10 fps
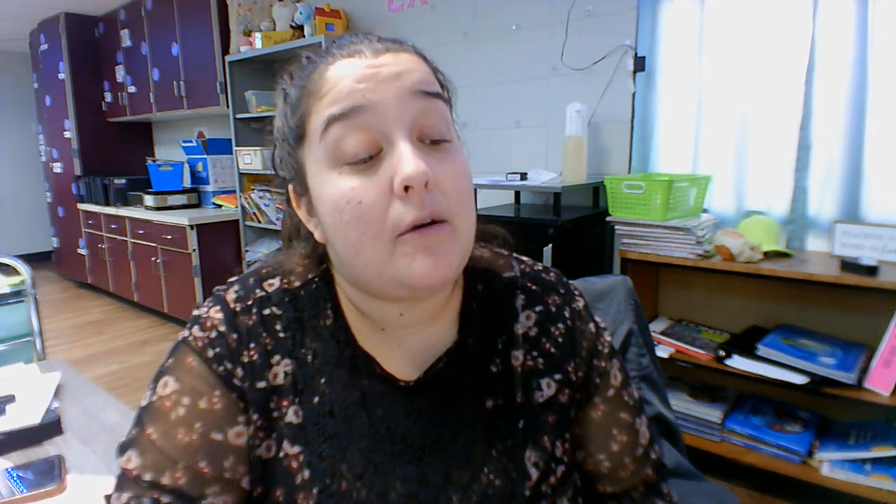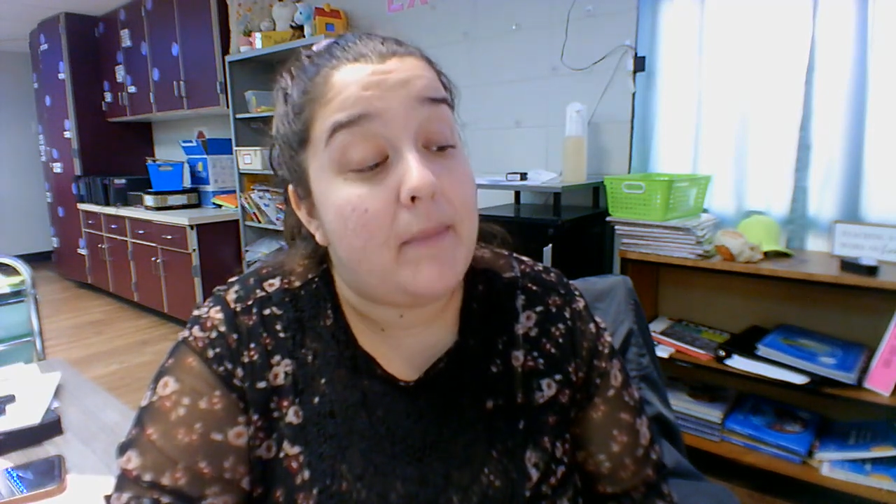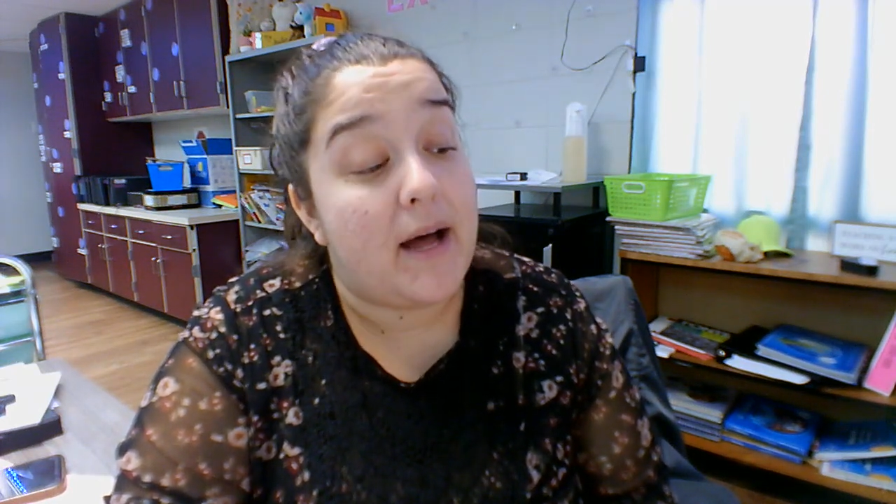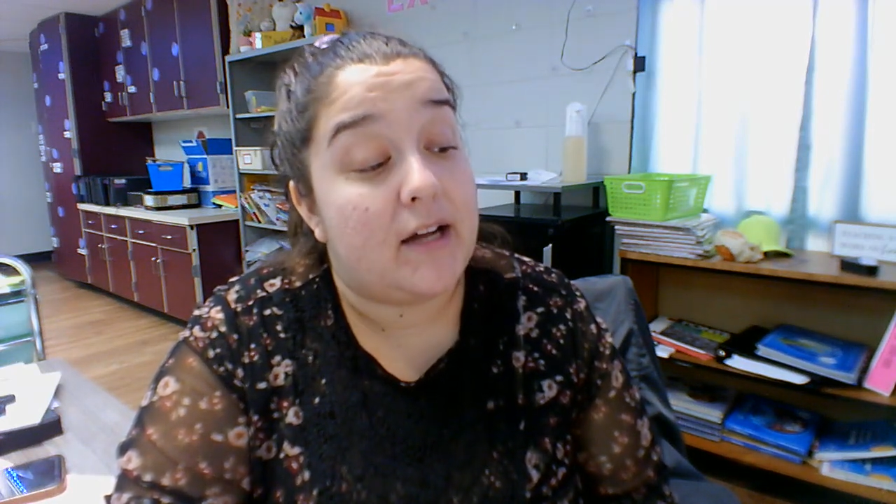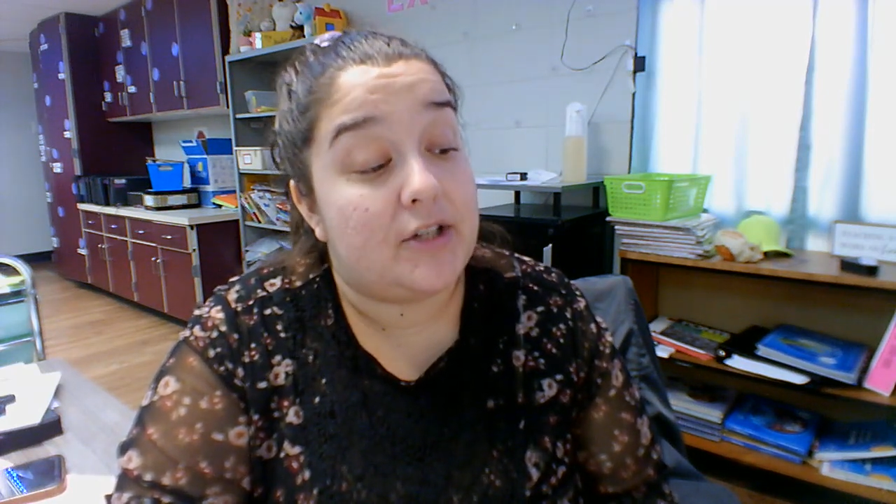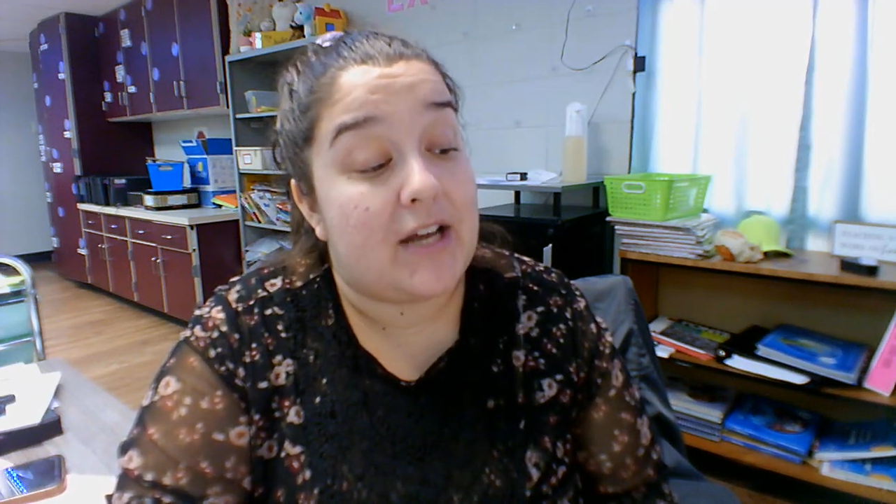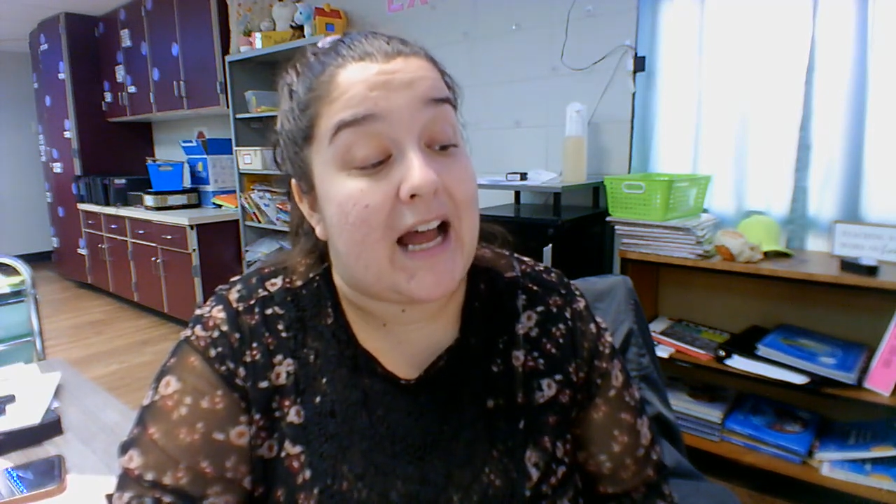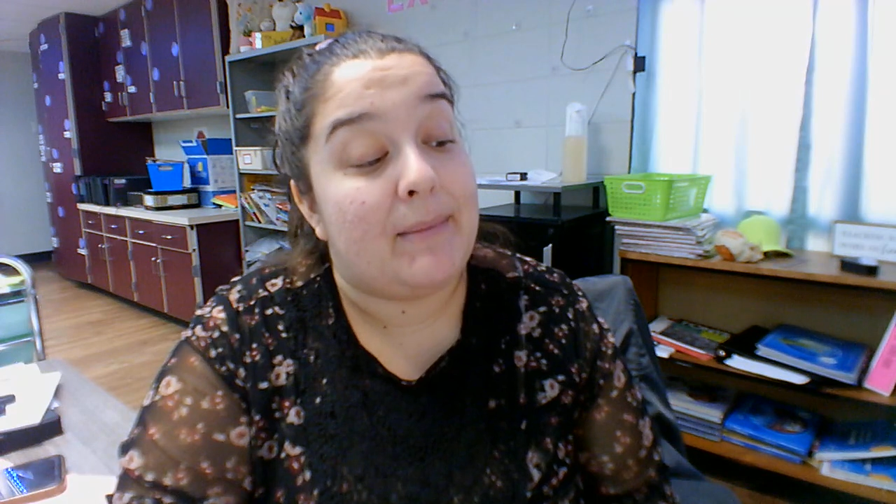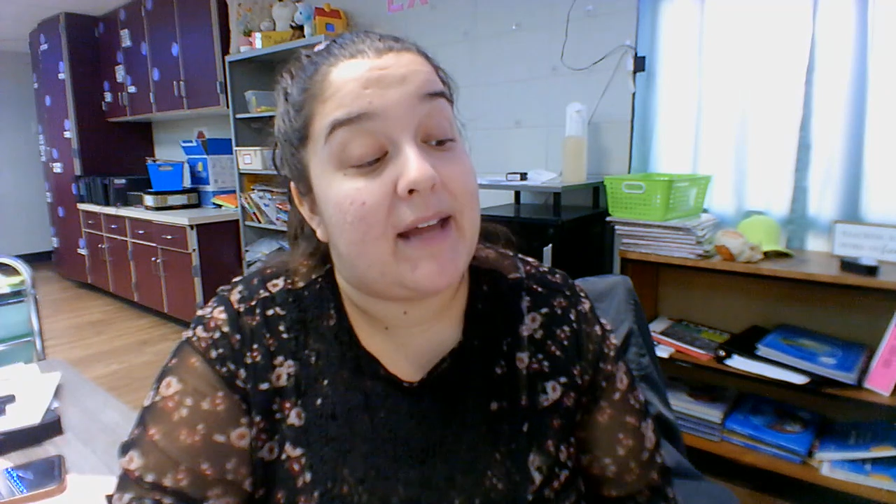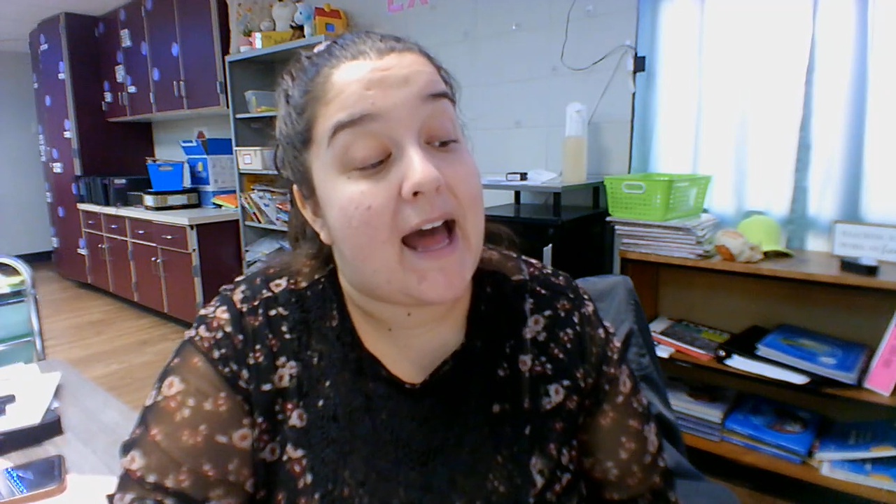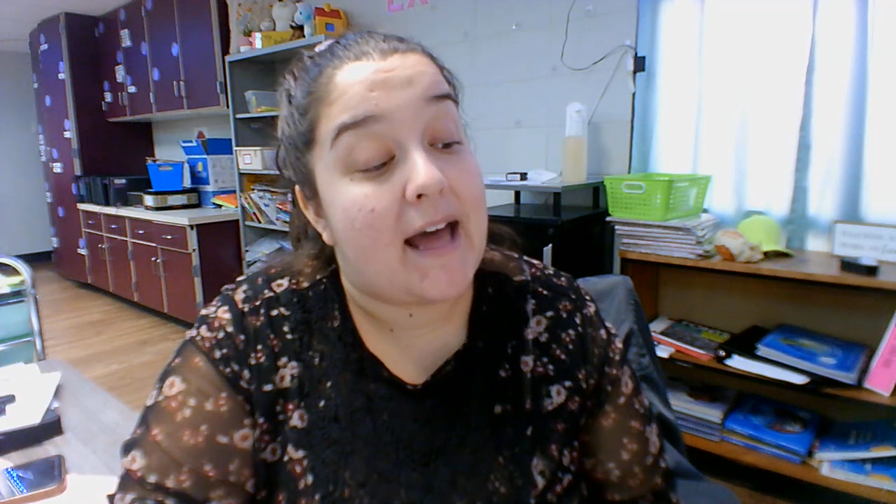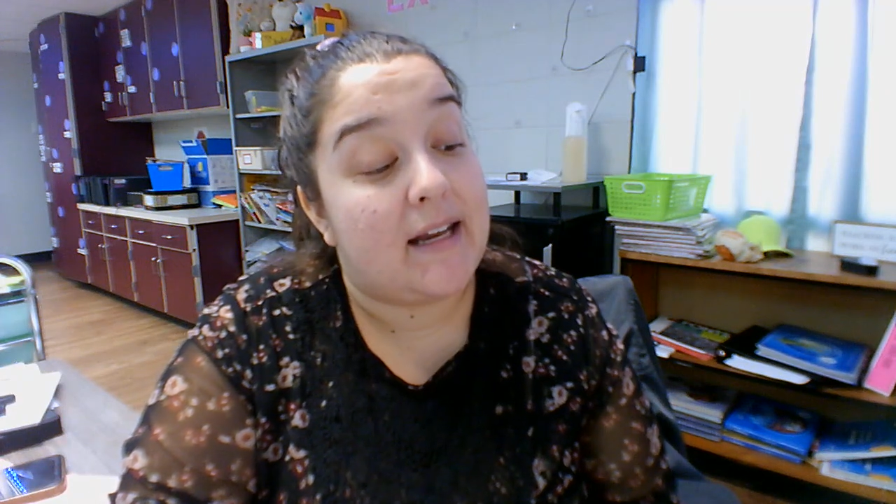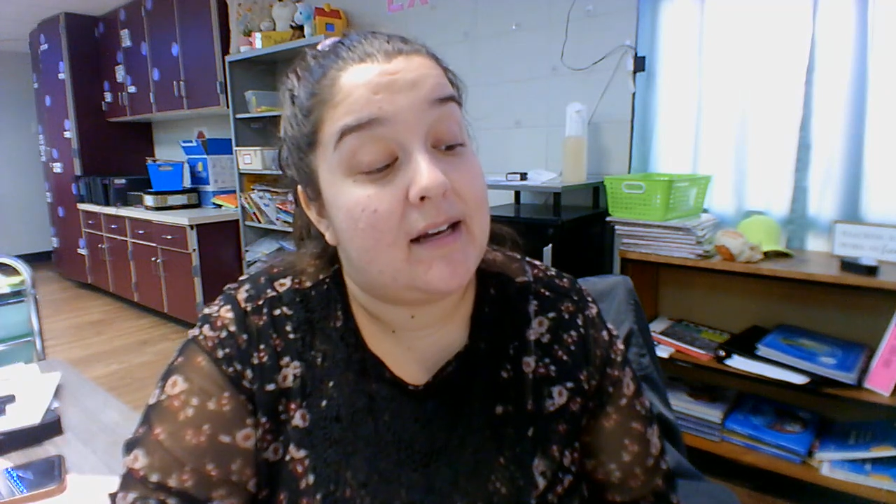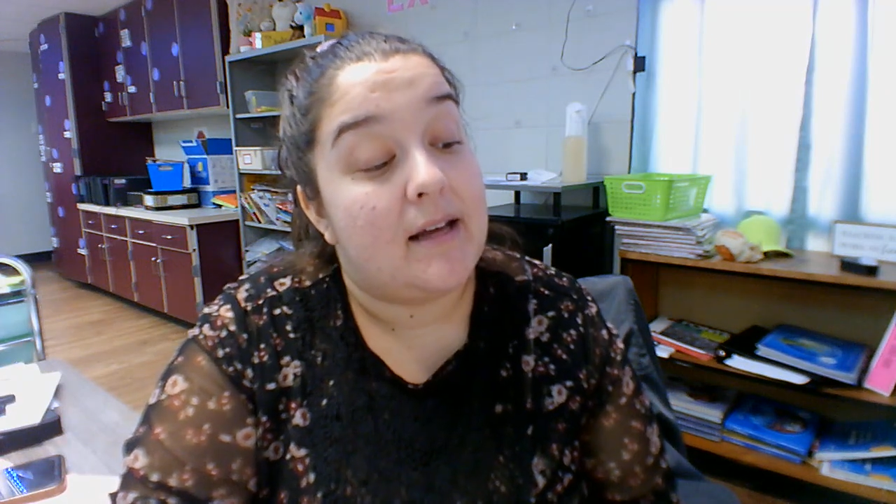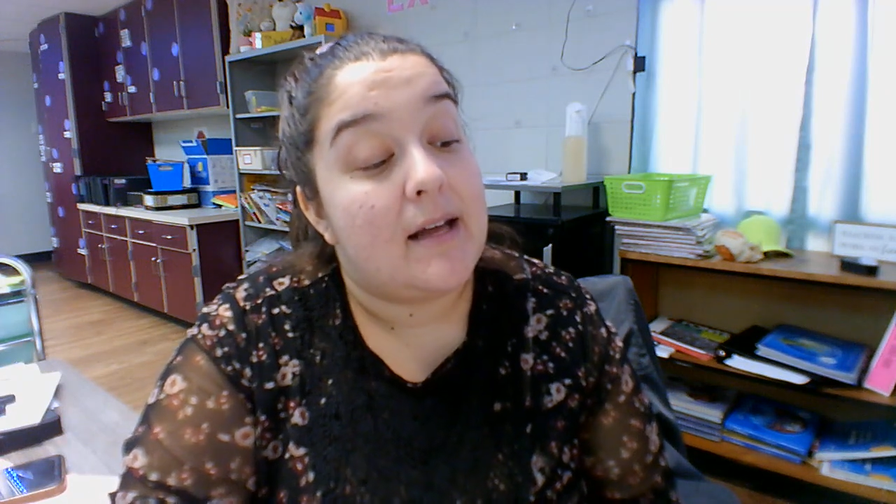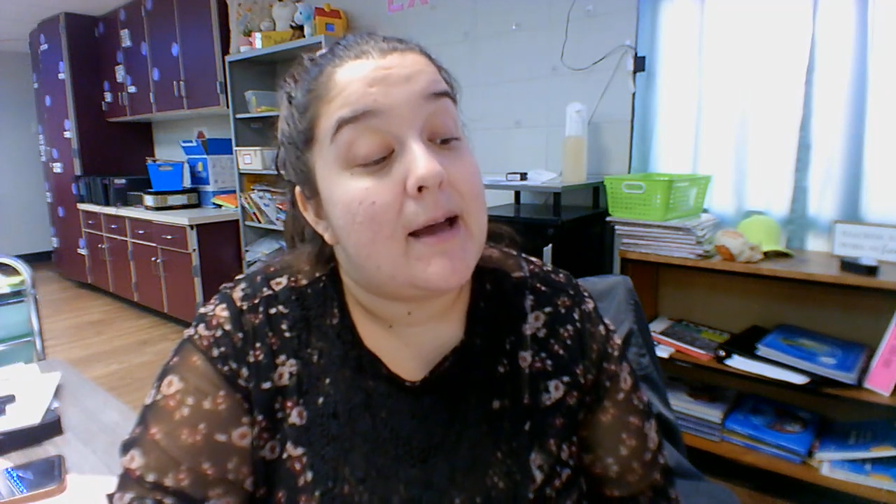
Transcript: much, Abby added.